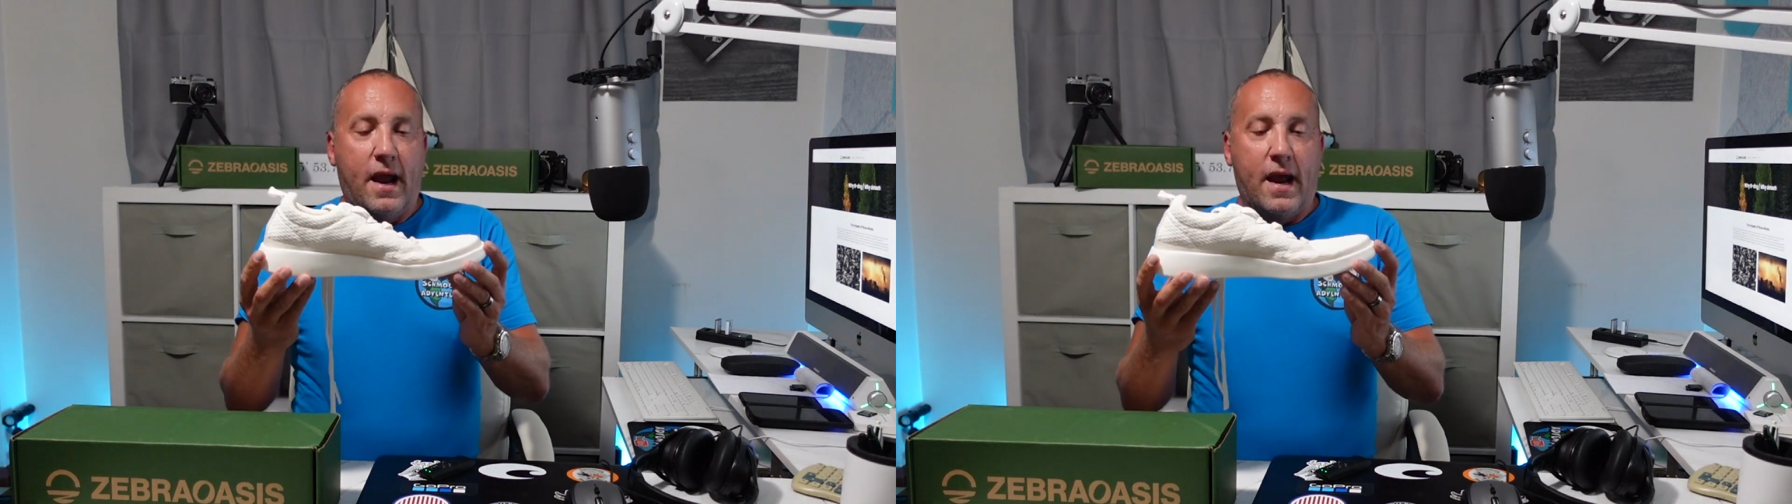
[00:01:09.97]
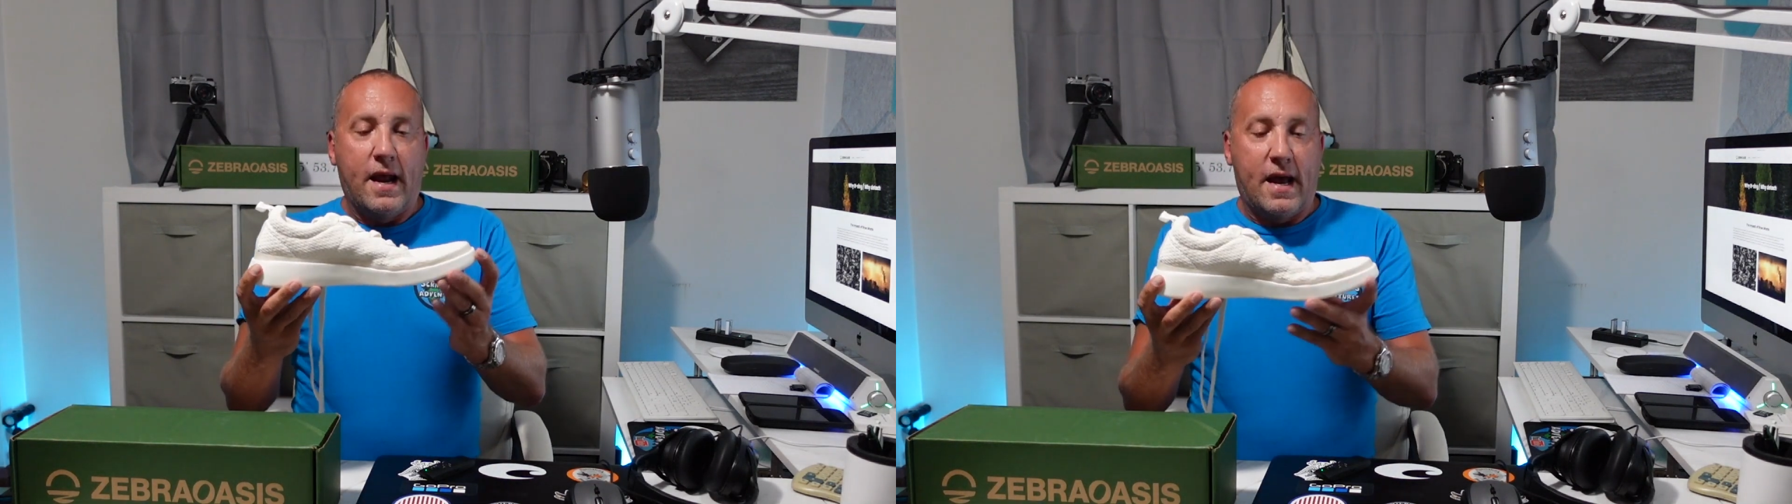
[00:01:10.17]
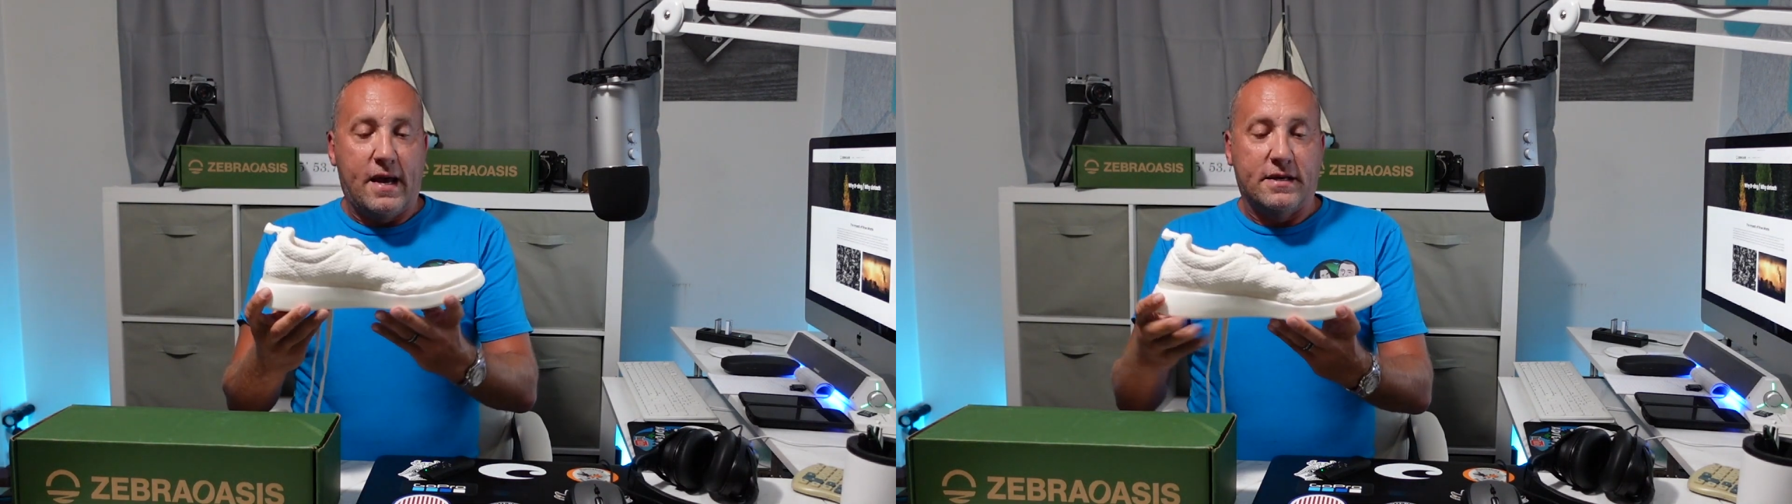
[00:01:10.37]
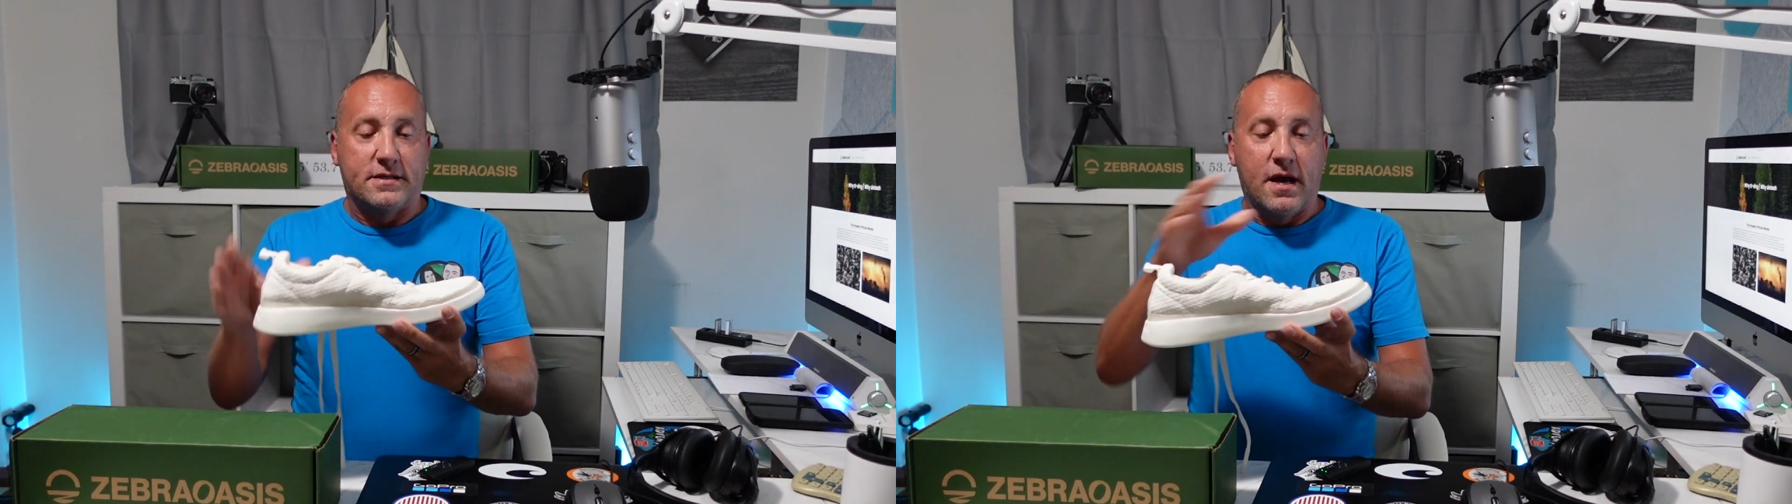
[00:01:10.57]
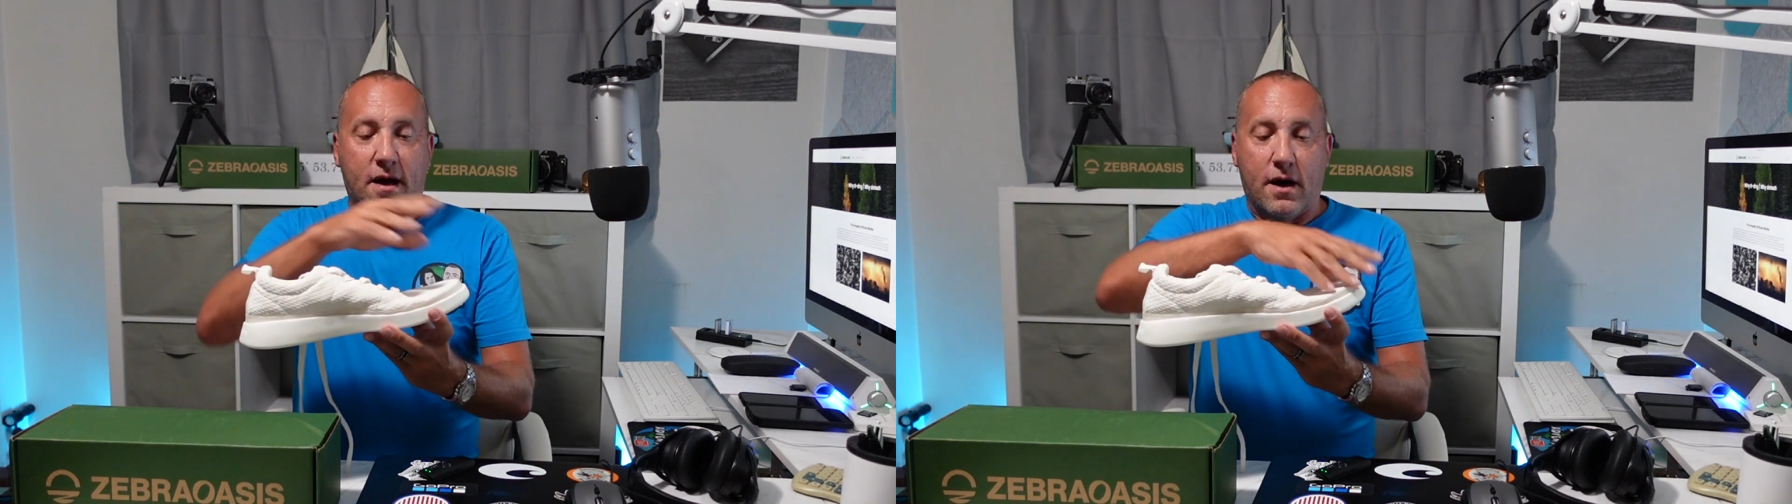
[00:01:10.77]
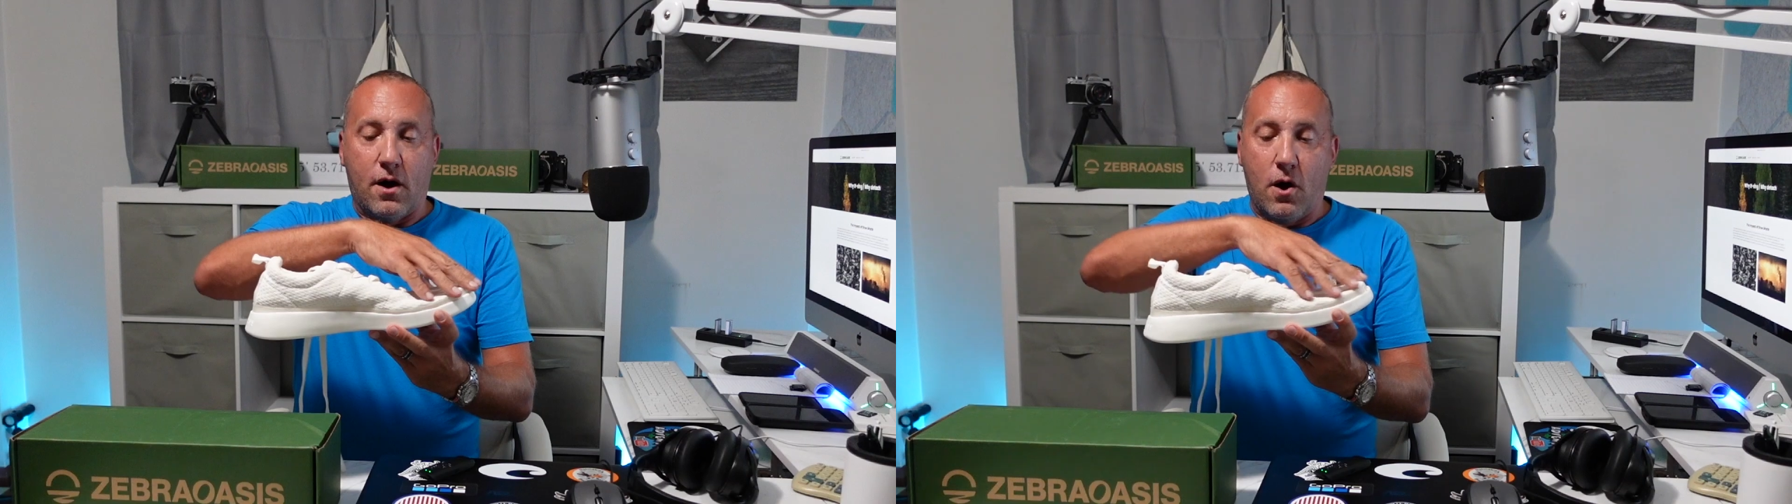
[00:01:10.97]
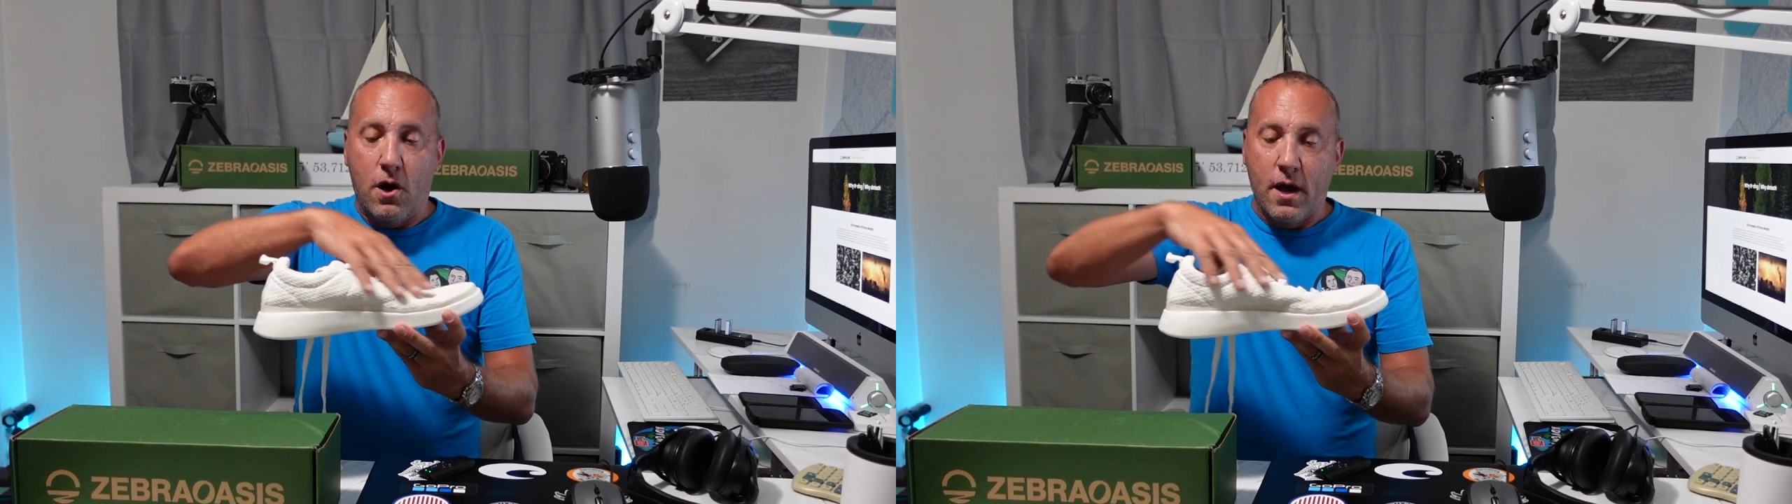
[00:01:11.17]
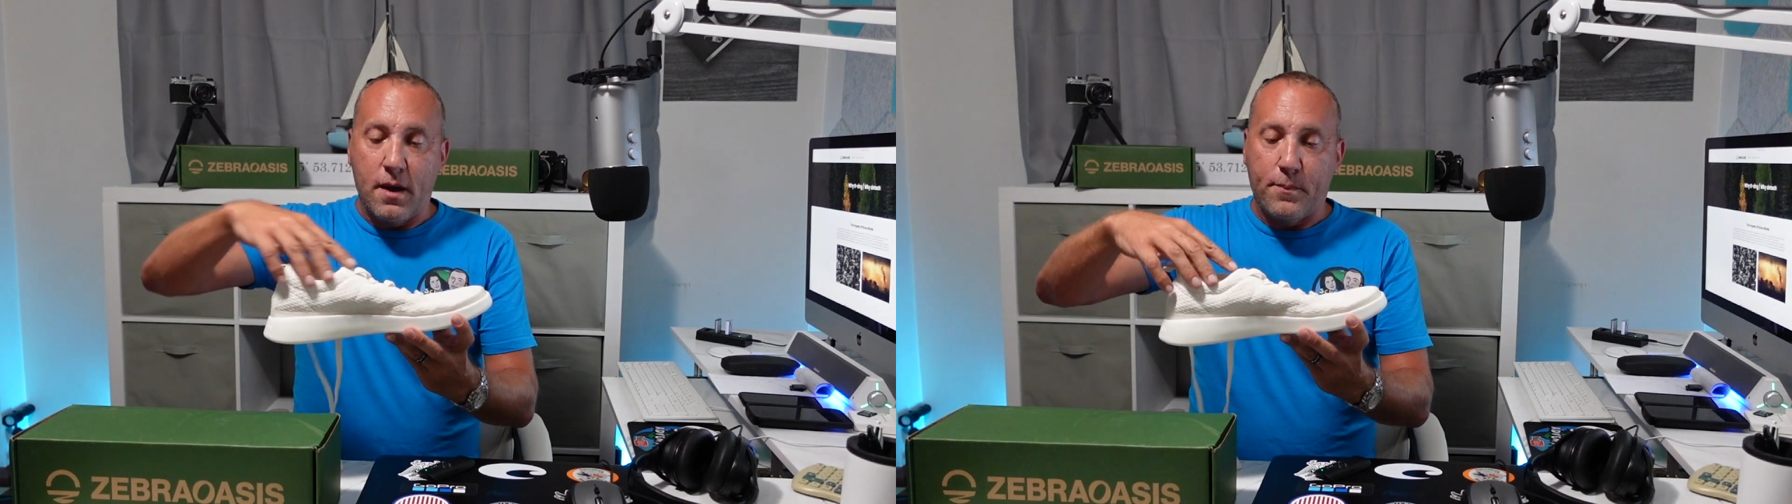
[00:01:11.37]
It has an
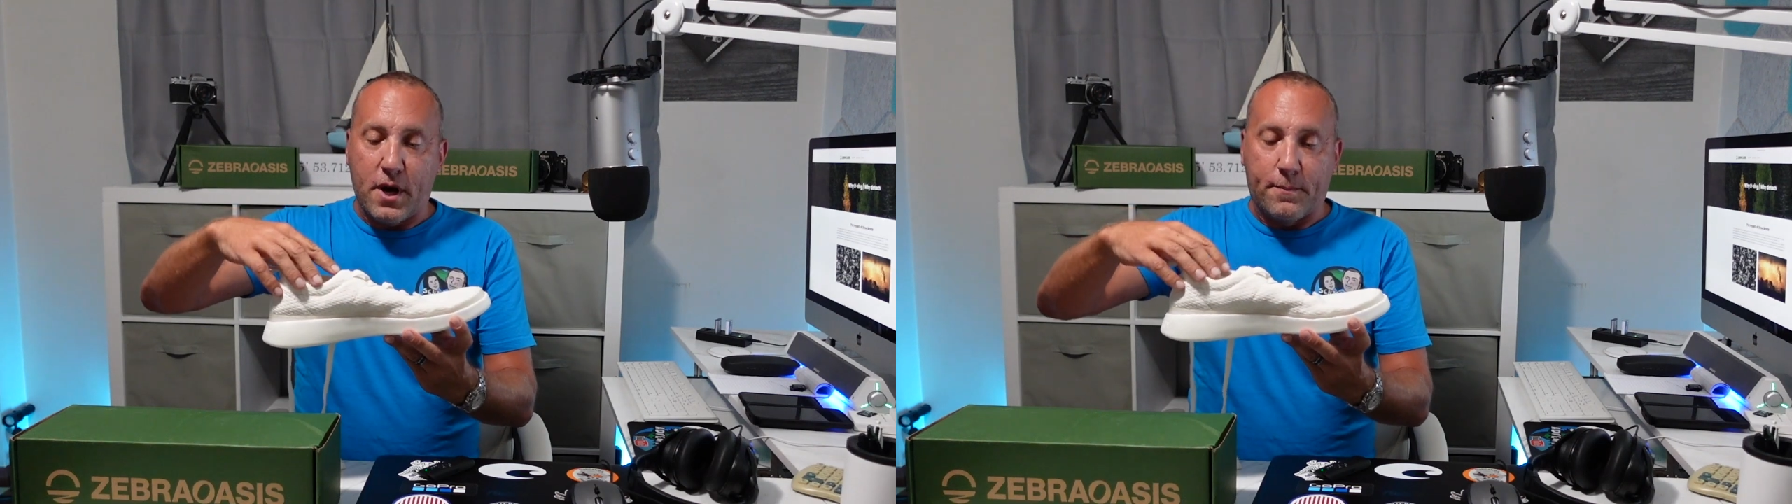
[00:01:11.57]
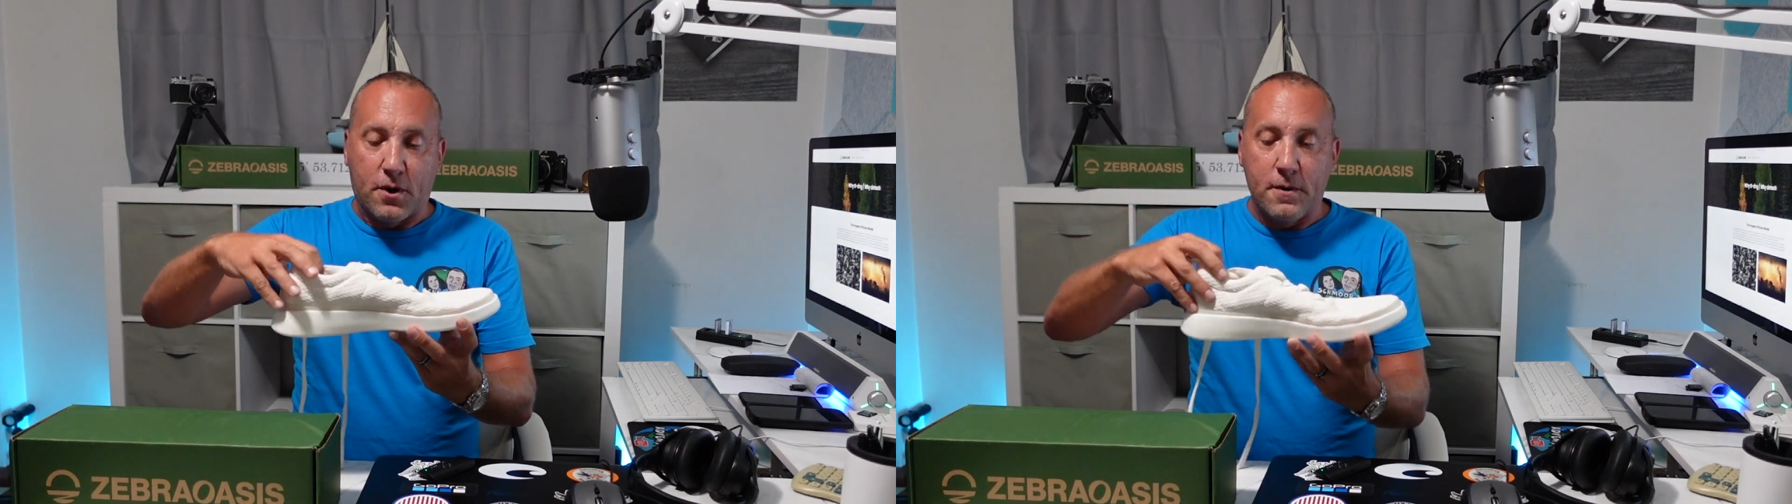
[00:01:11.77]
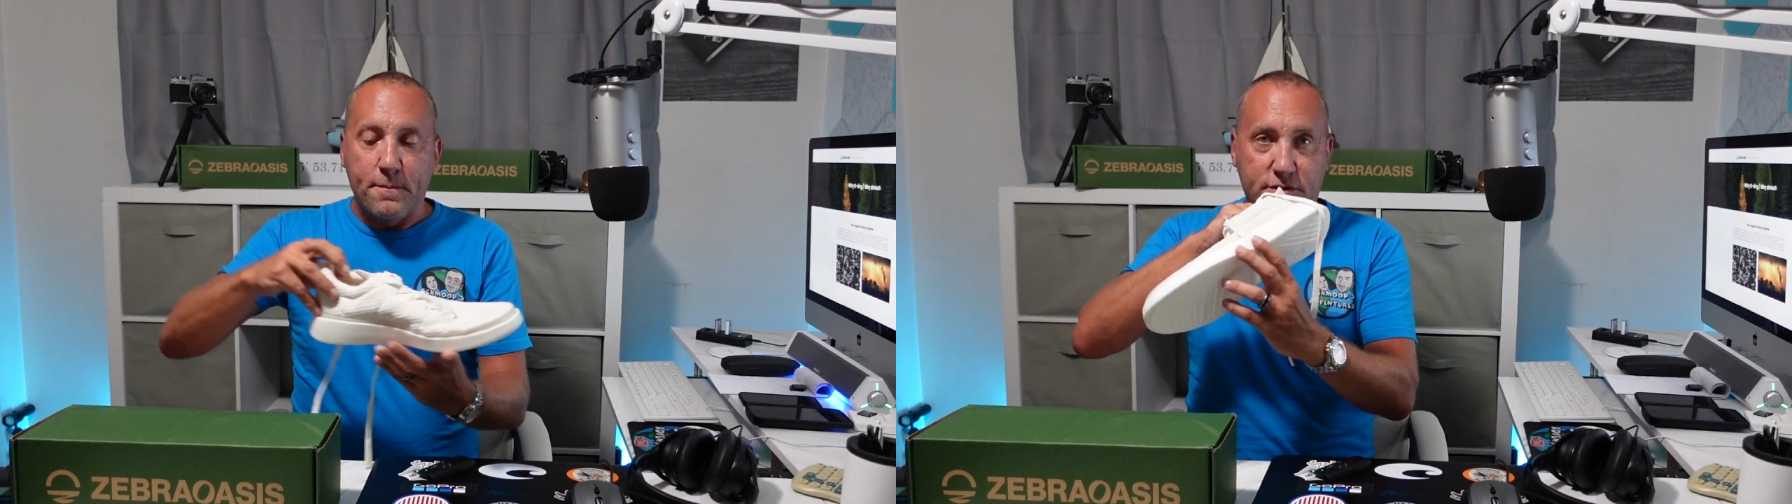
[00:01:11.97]
all-hemp upper.